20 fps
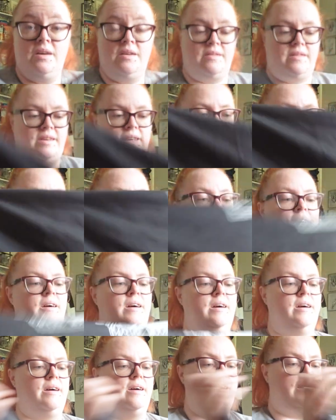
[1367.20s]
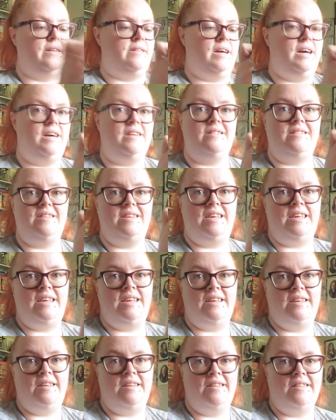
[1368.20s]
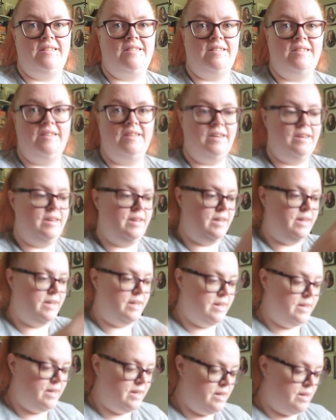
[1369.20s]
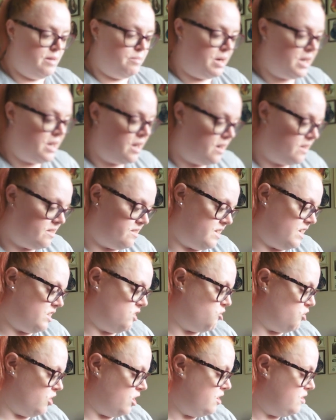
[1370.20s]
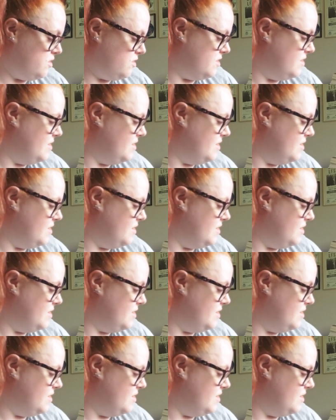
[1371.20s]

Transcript: So yeah, that is my last t-shirt.